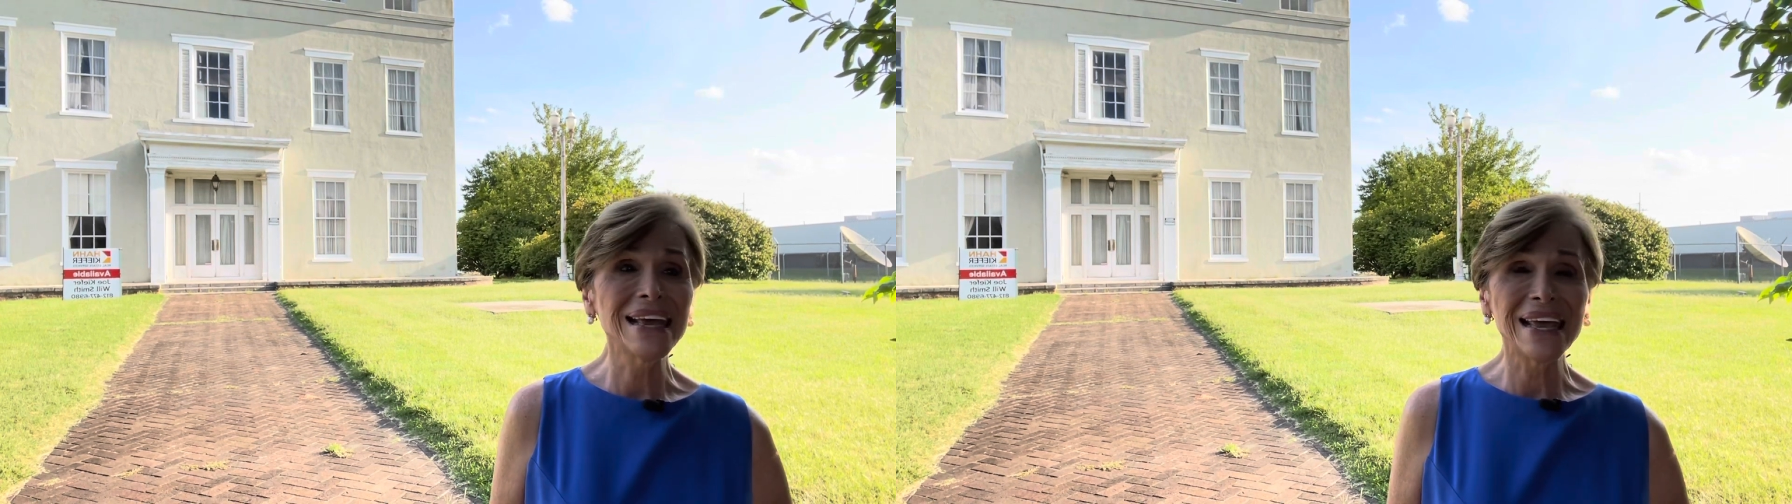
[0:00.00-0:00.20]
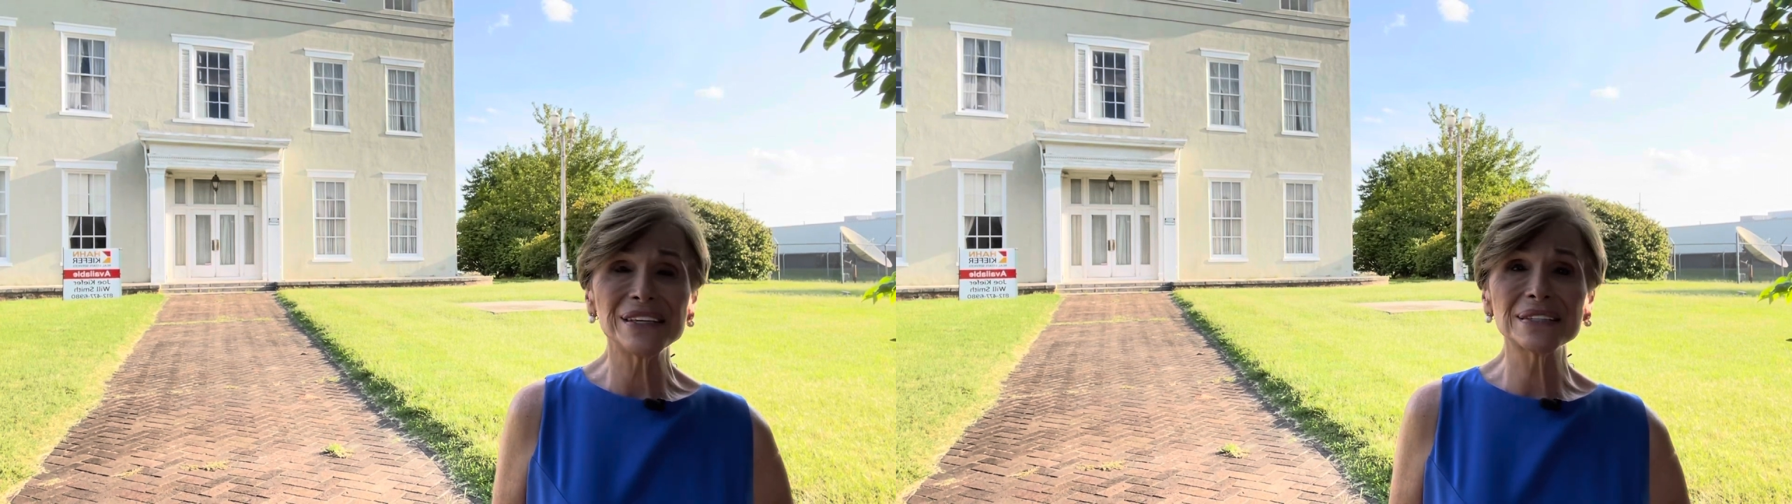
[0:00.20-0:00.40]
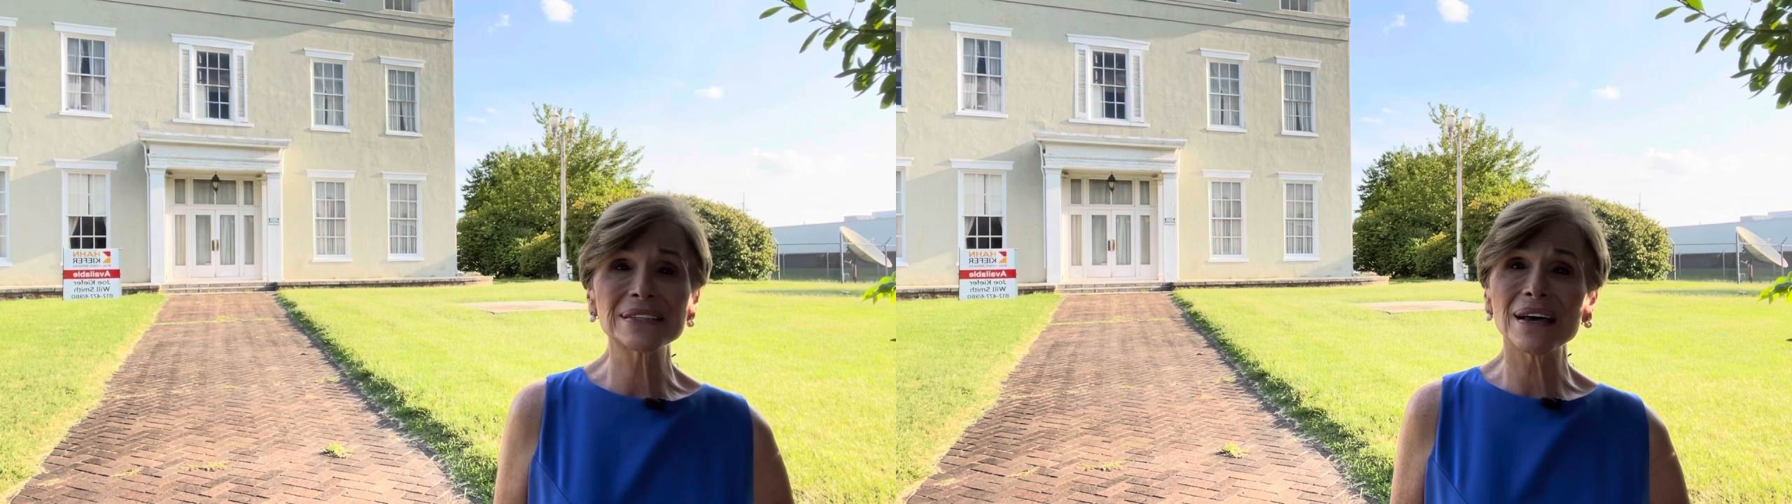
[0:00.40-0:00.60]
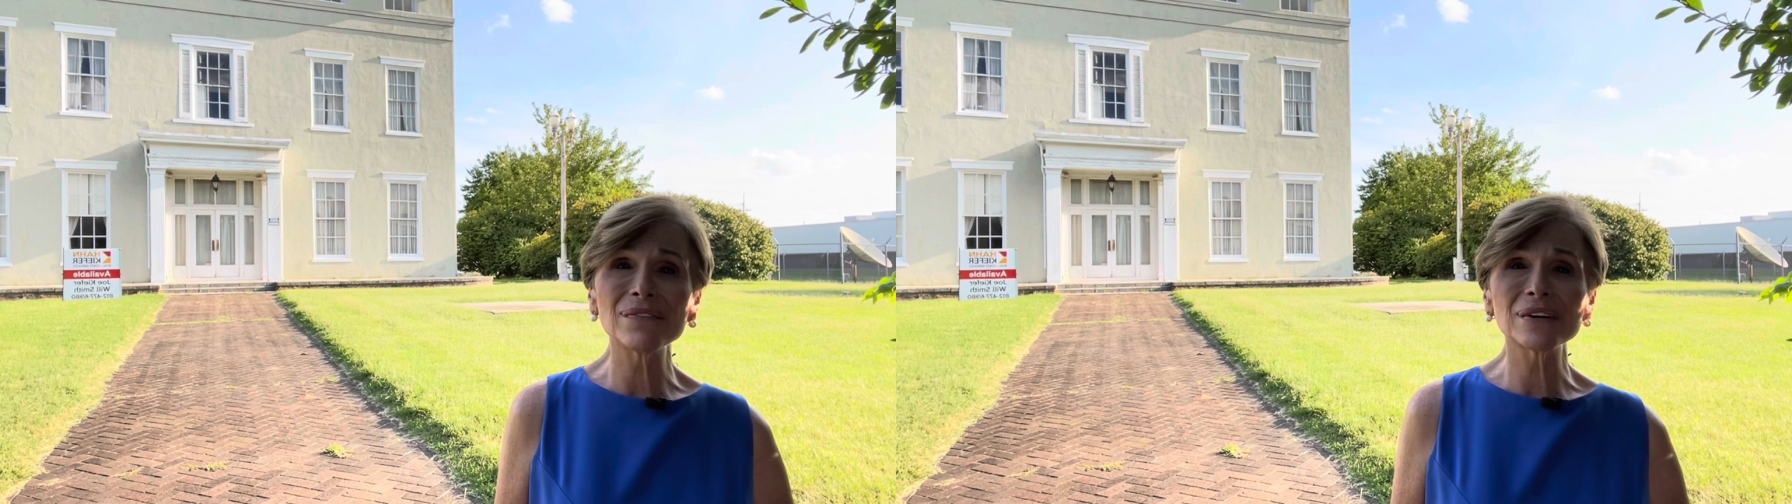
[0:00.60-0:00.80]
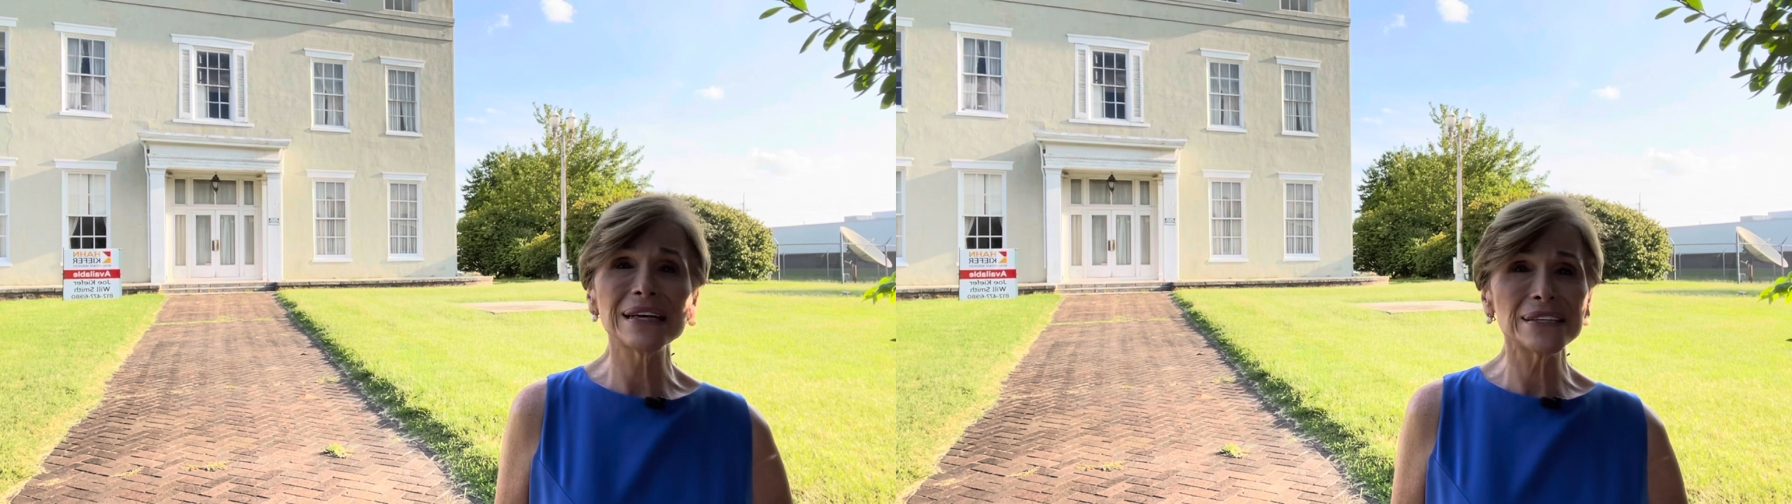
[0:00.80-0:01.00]
and
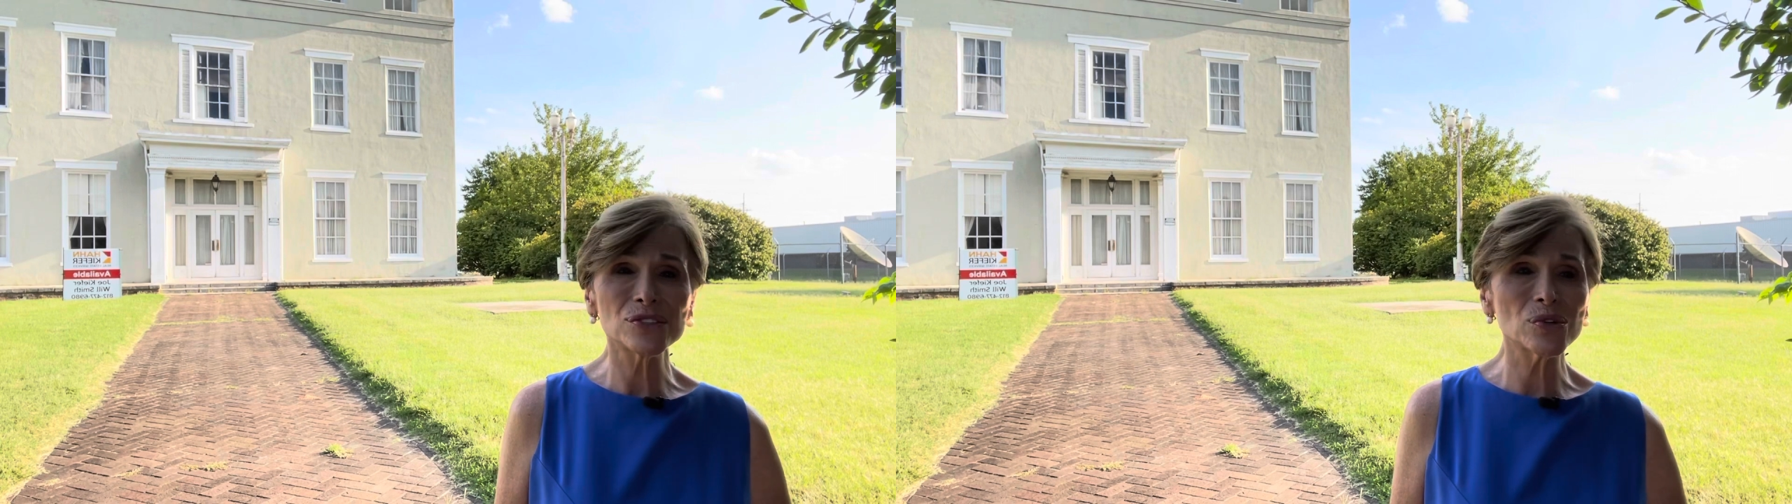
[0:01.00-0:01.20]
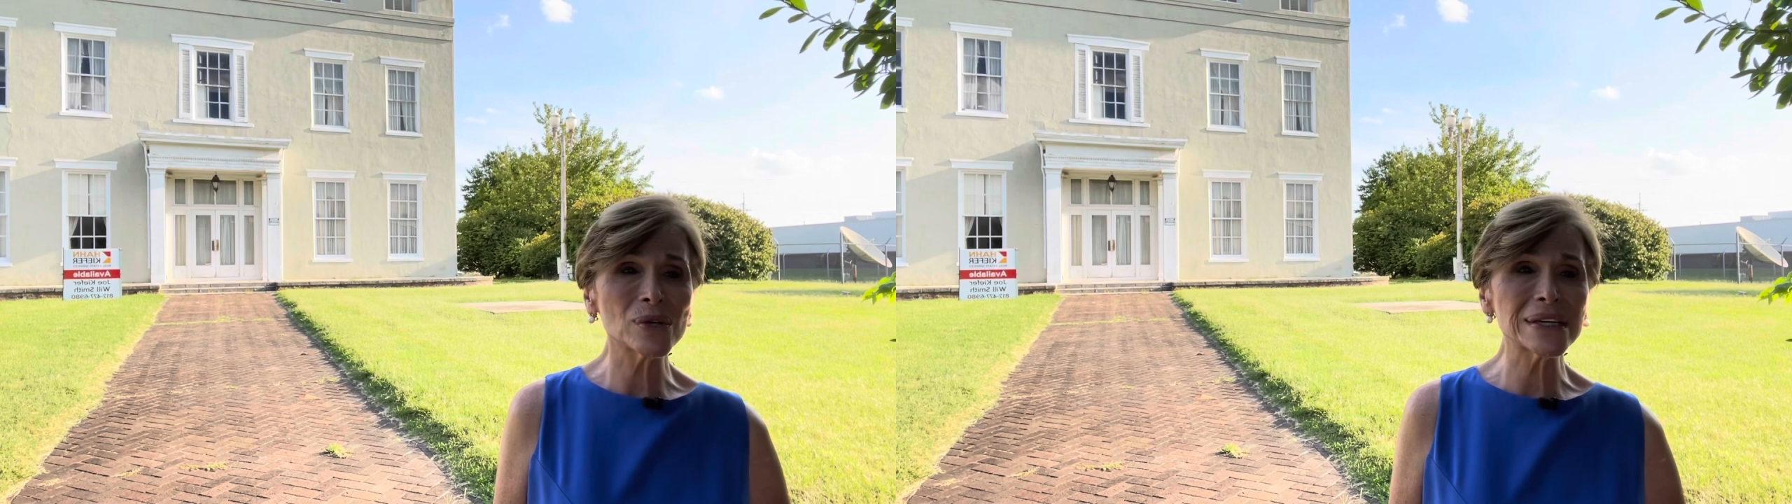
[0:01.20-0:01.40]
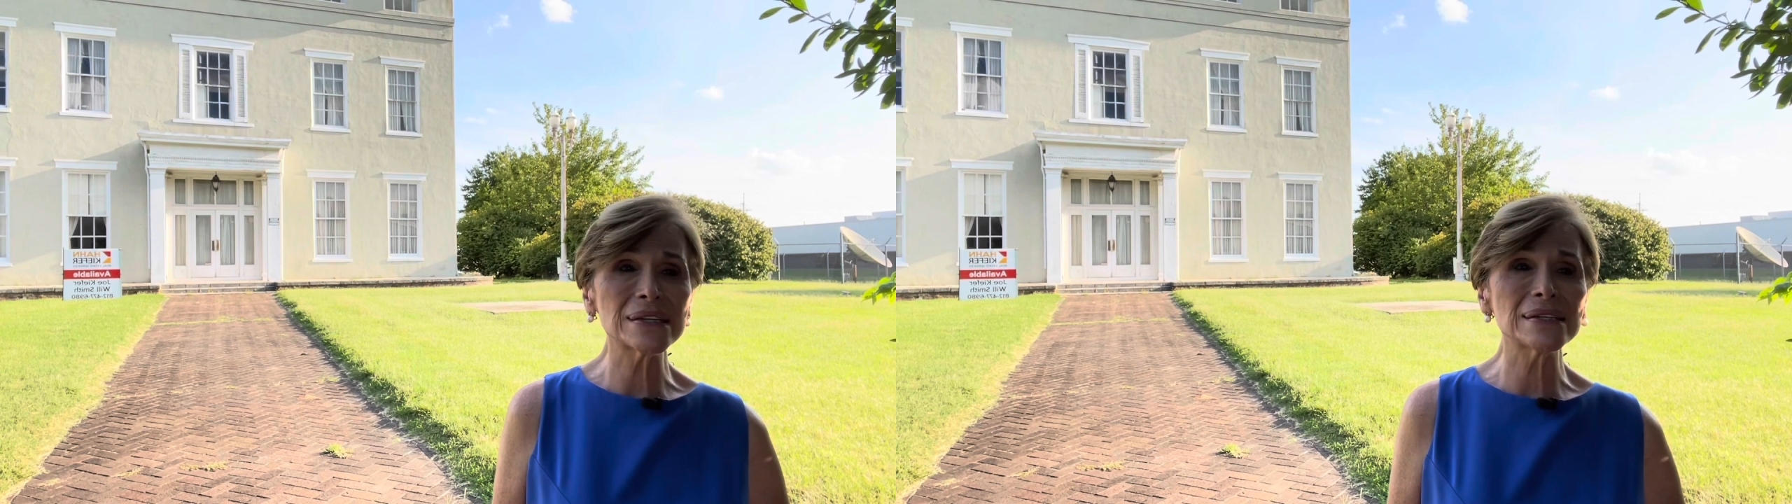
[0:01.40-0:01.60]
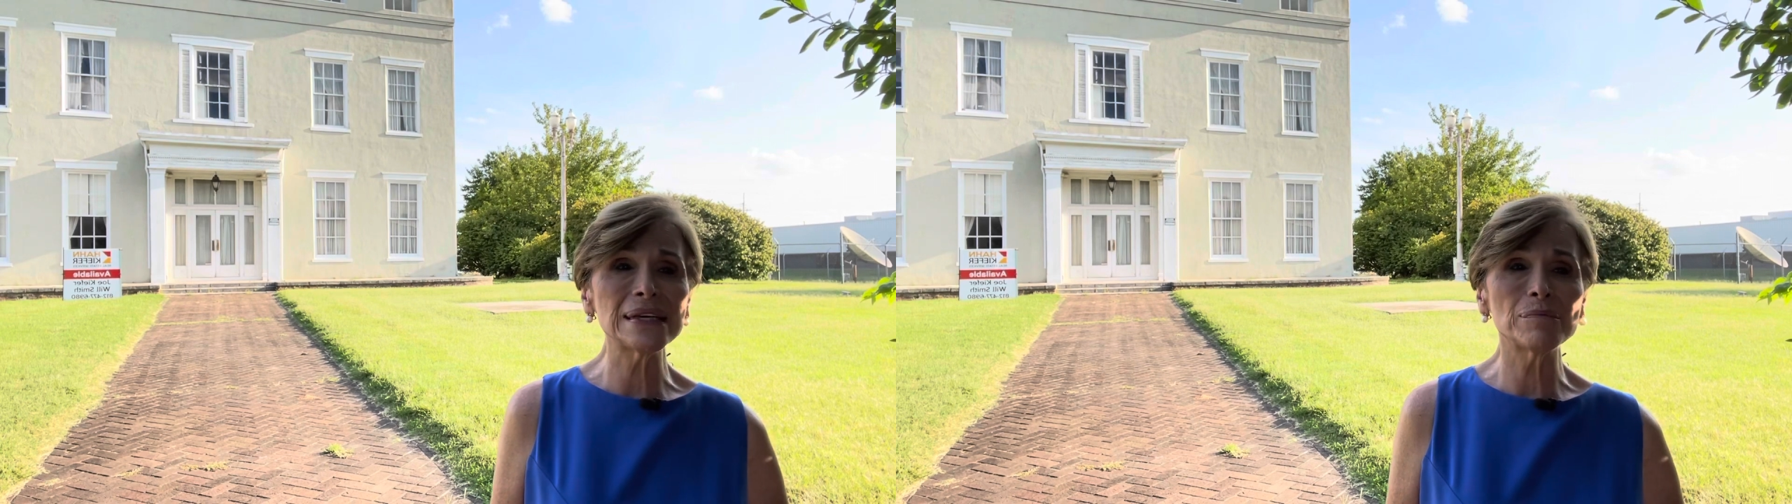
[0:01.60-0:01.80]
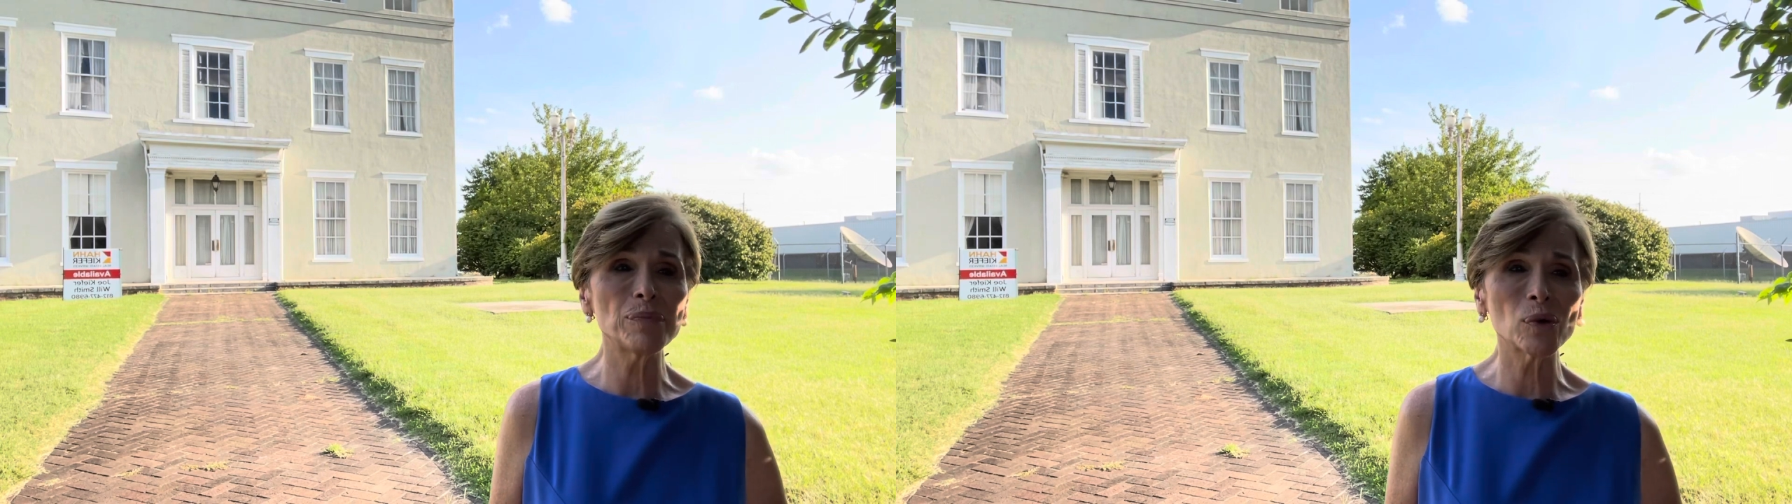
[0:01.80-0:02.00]
discover historically
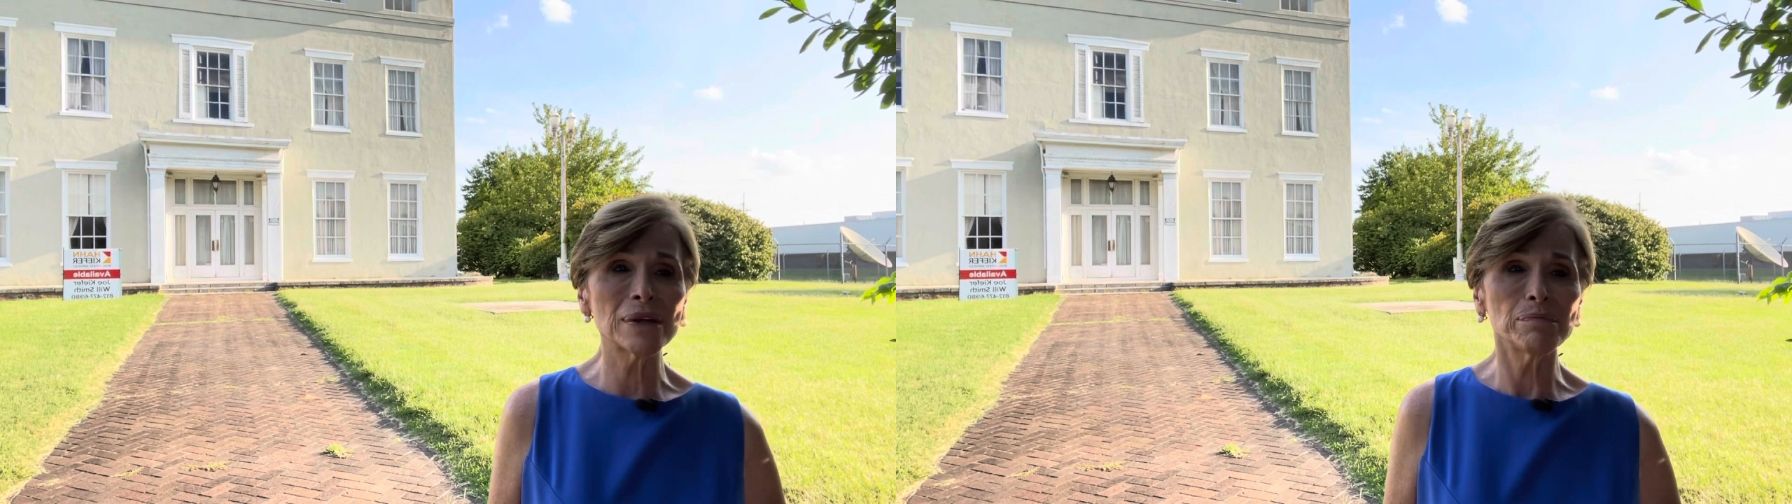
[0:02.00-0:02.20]
important